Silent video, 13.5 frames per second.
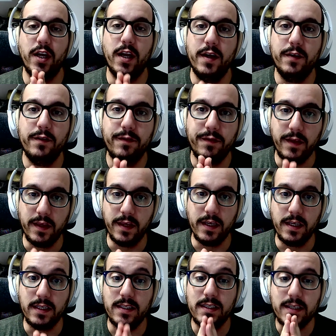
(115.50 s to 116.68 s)
of the
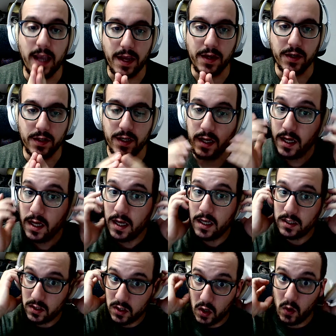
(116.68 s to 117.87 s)
scale.
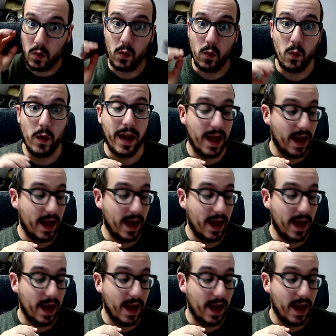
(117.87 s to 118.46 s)
So when